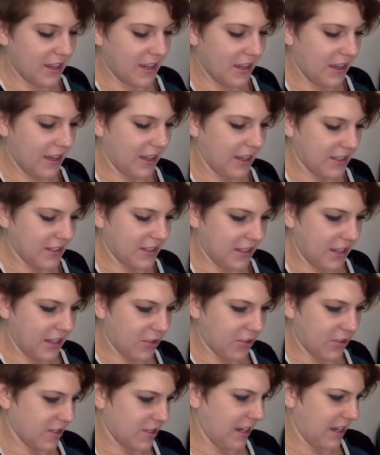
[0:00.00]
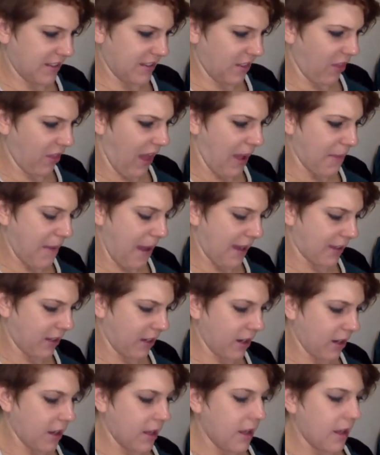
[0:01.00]
an interesting, I think, a
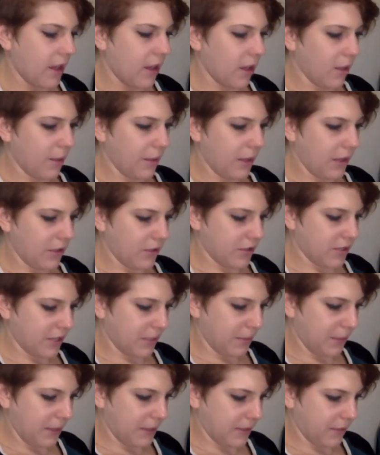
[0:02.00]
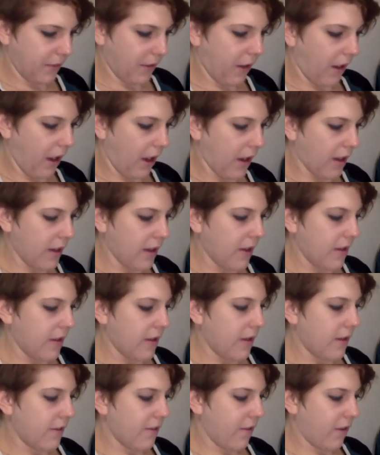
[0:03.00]
linebacker. That'll be an interesting piece for
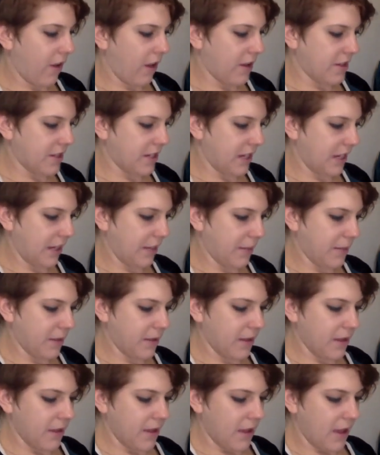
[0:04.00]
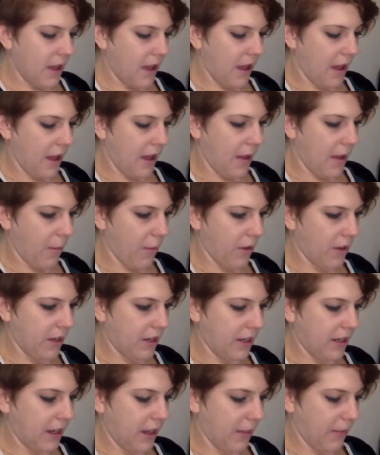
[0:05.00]
our team. Where
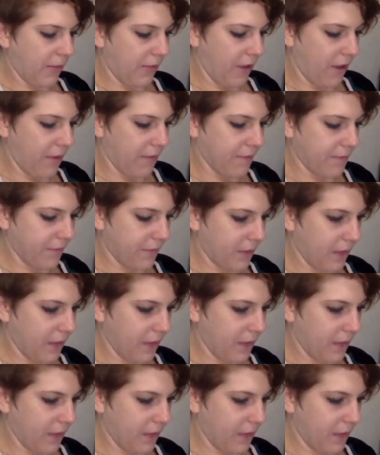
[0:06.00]
did he come from?